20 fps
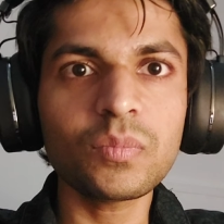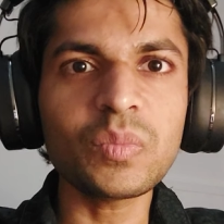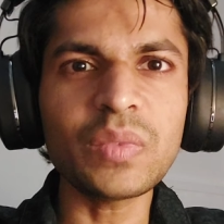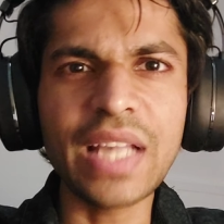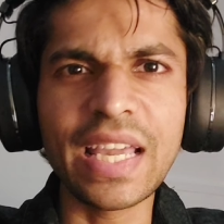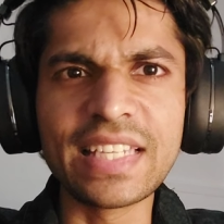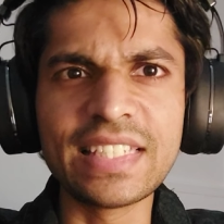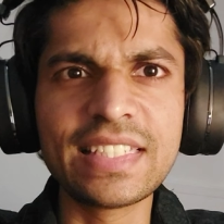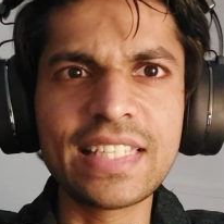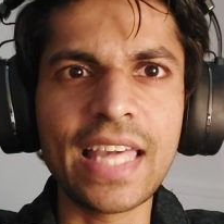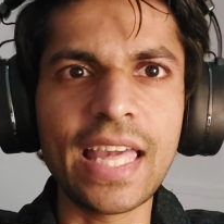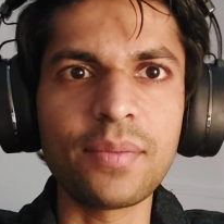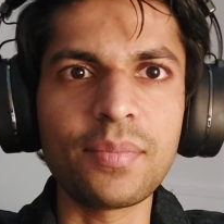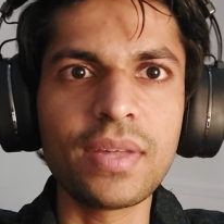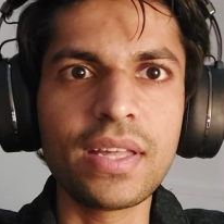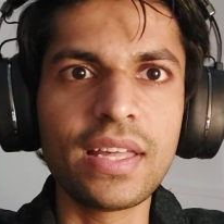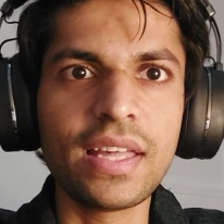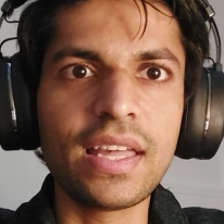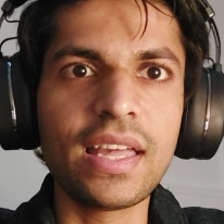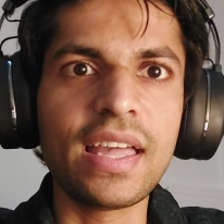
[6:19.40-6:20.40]
endgame
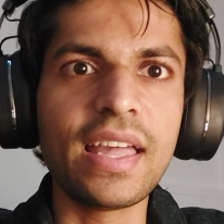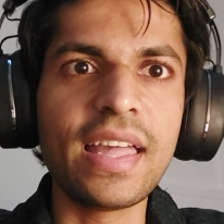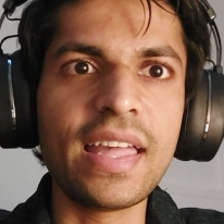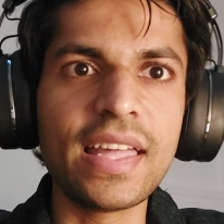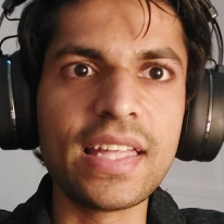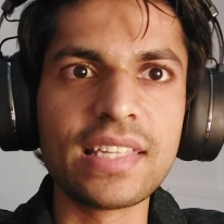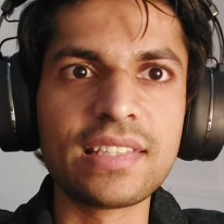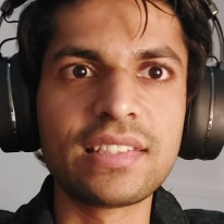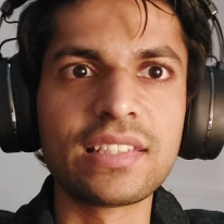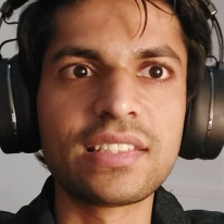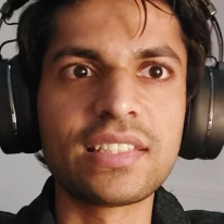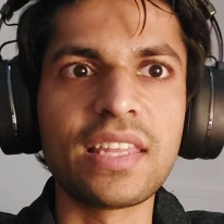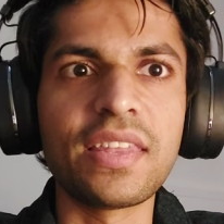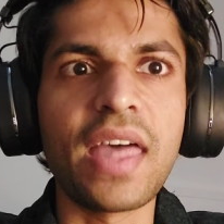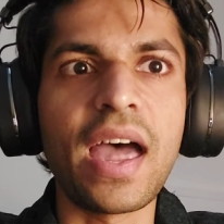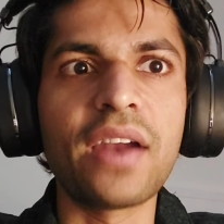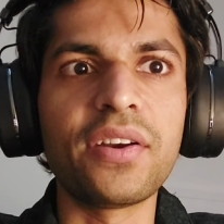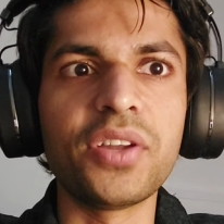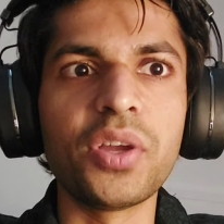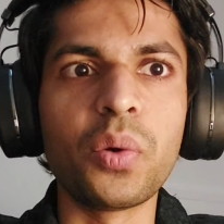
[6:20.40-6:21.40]
is a
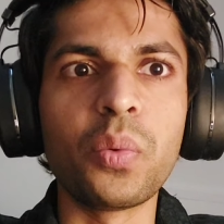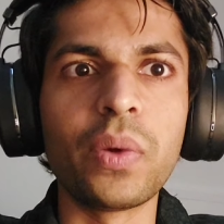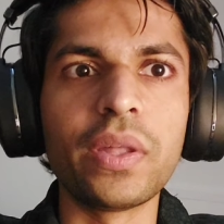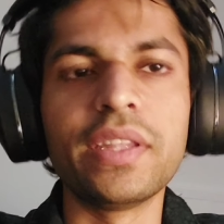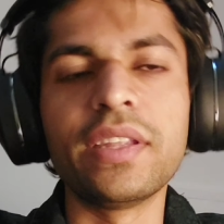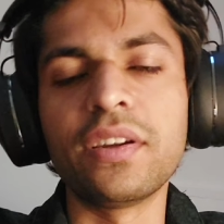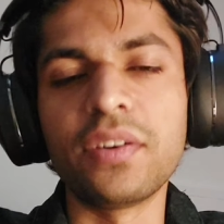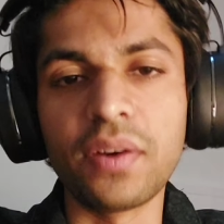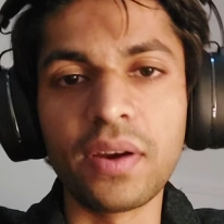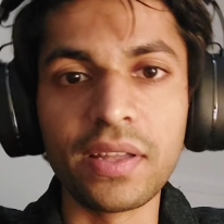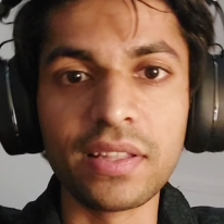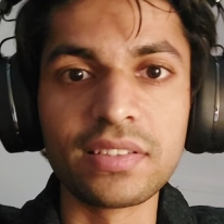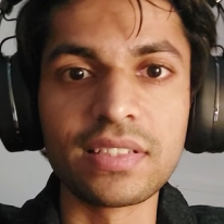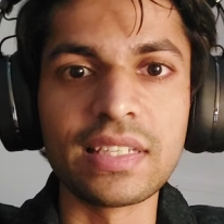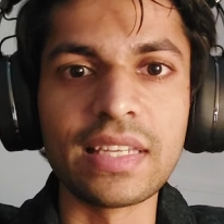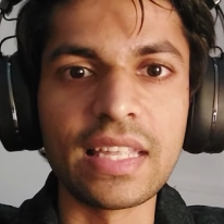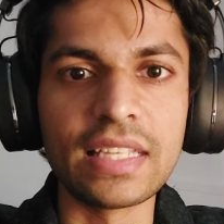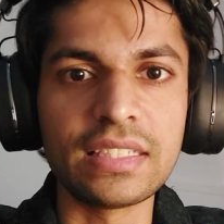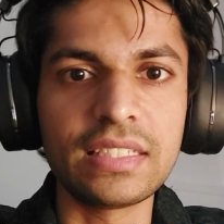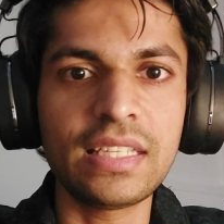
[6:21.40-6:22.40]
scenario where there is
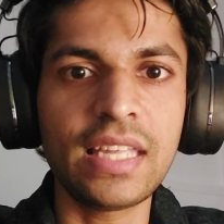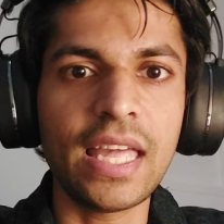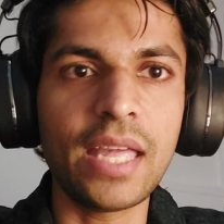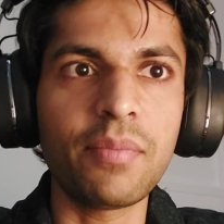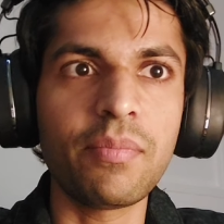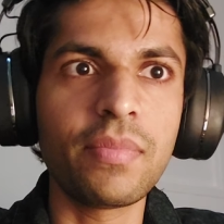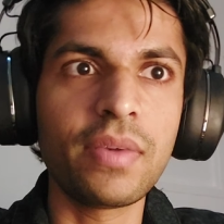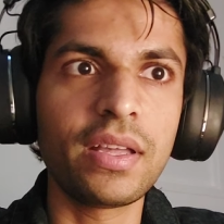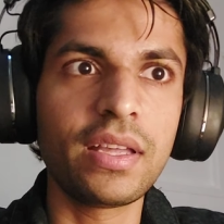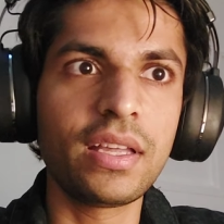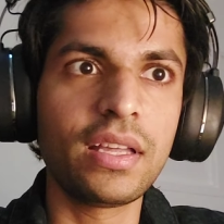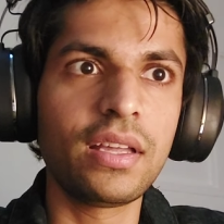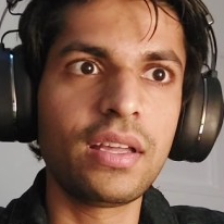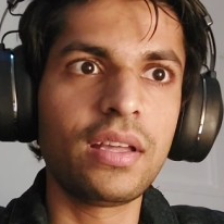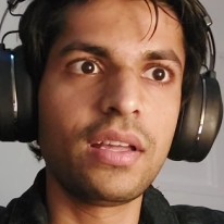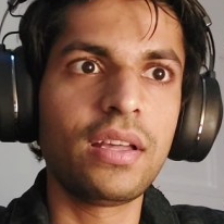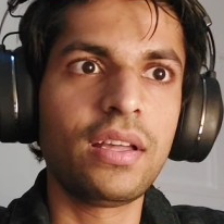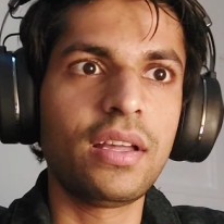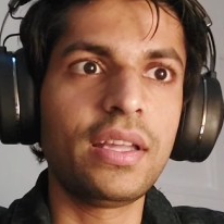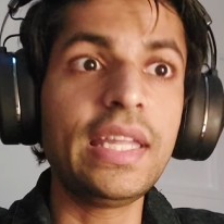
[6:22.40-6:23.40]
an endgame,
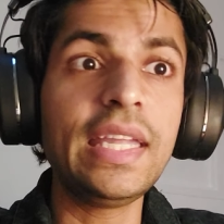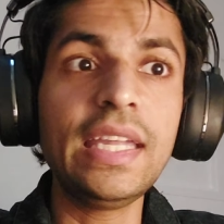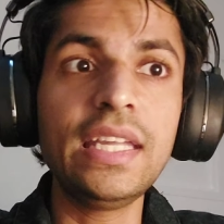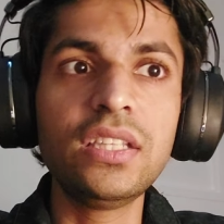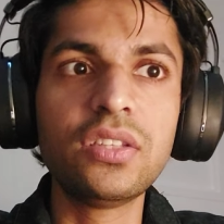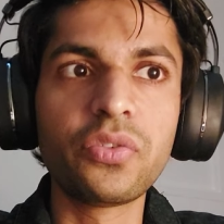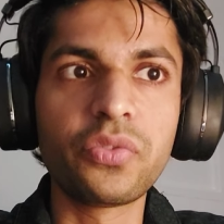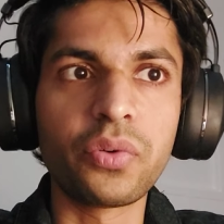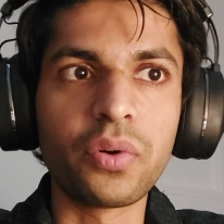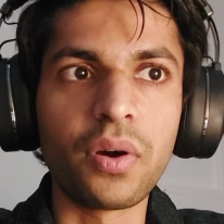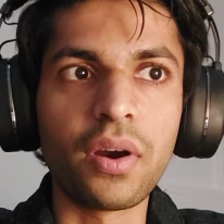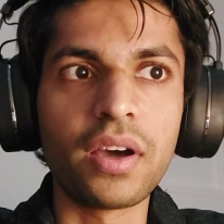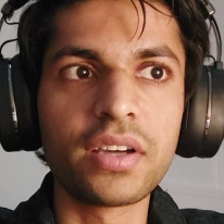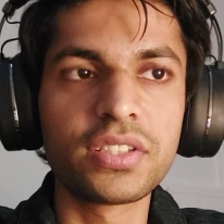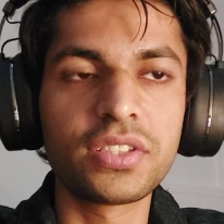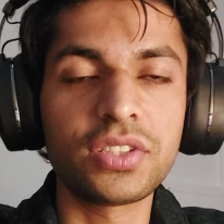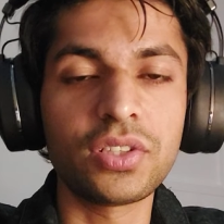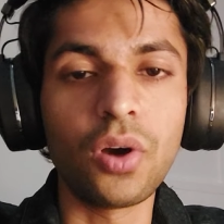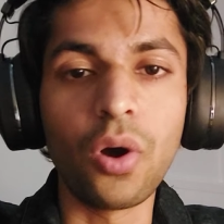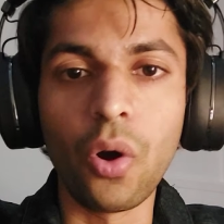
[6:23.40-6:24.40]
either for
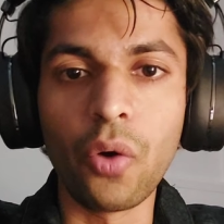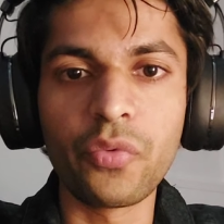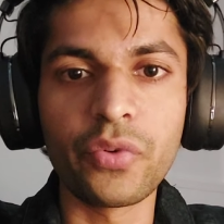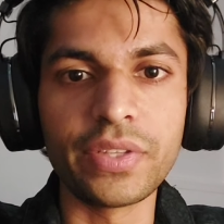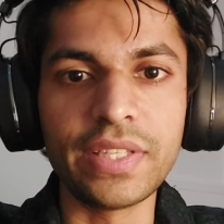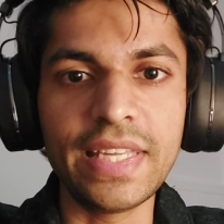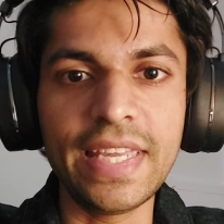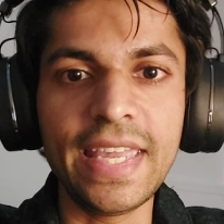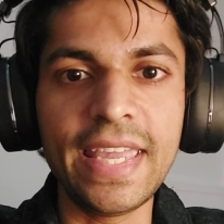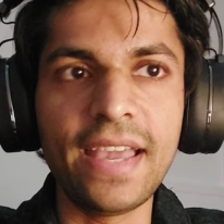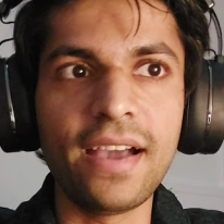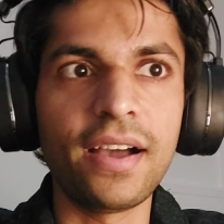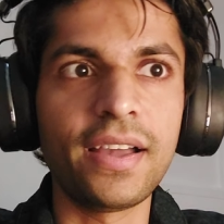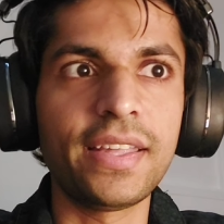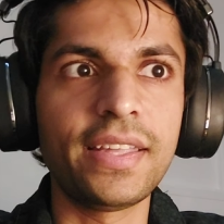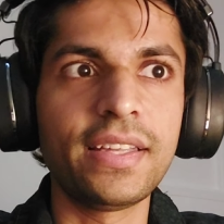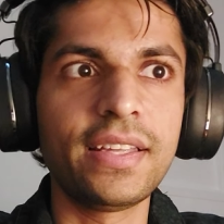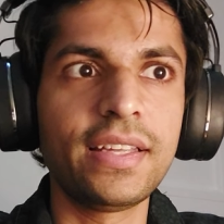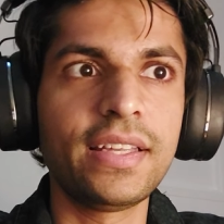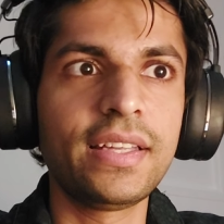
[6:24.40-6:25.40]
us or for the AI.